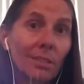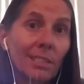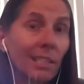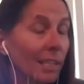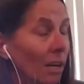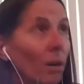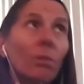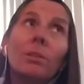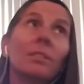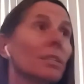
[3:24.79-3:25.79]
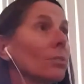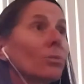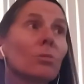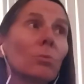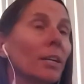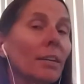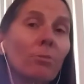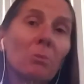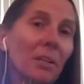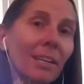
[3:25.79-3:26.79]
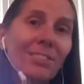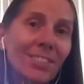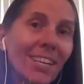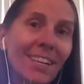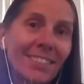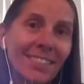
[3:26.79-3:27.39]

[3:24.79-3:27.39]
it always goes this way, from what I understand.